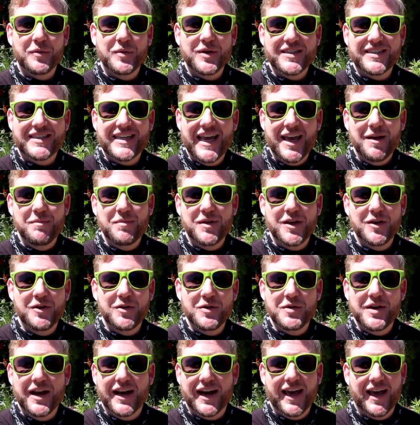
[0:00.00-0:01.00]
was
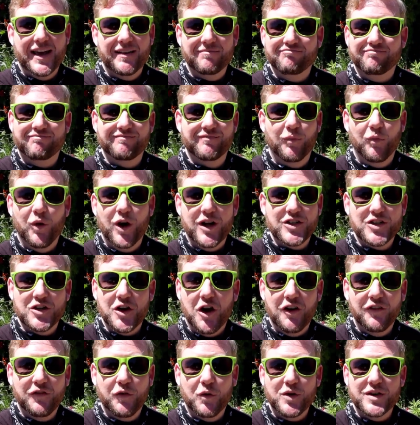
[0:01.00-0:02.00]
debuted, and I watched
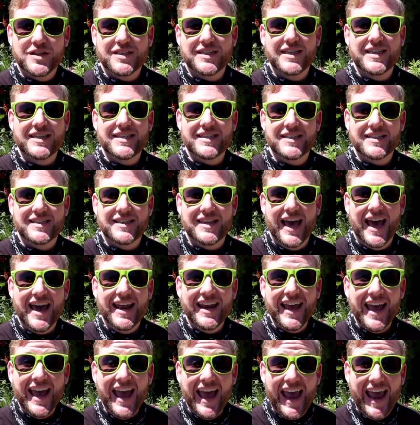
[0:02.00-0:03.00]
all 4 seasons of
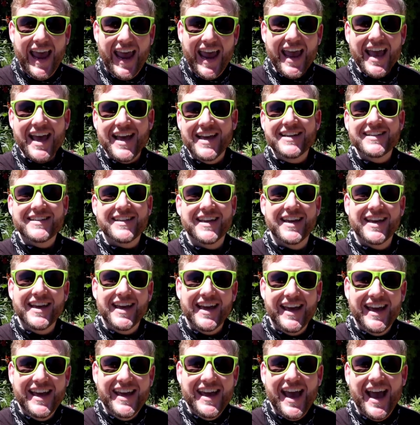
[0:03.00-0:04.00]
that. And
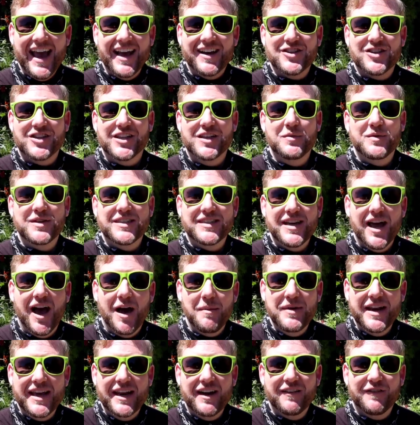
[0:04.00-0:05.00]
he actually was
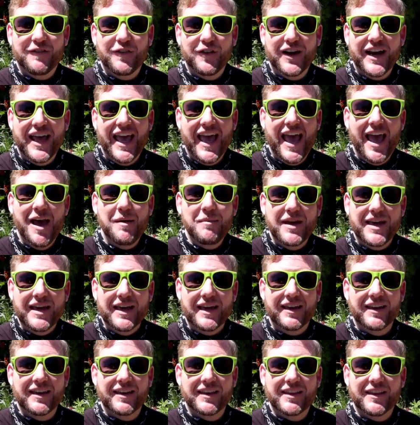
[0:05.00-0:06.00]
nominated for an
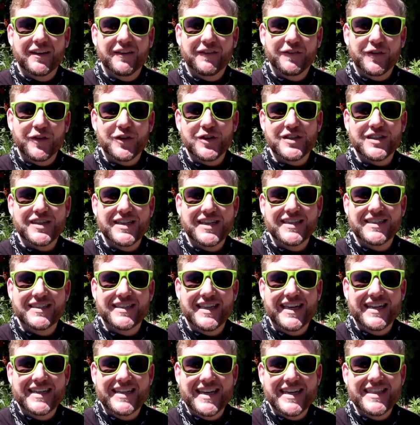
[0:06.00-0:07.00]
Emmy the first season
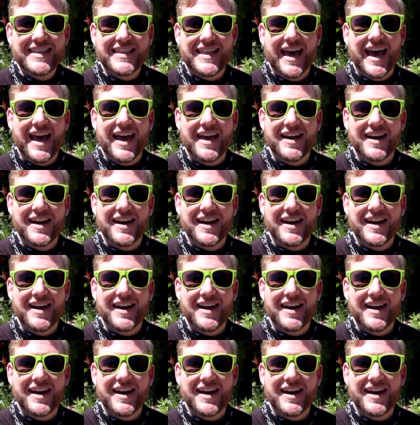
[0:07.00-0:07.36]
they did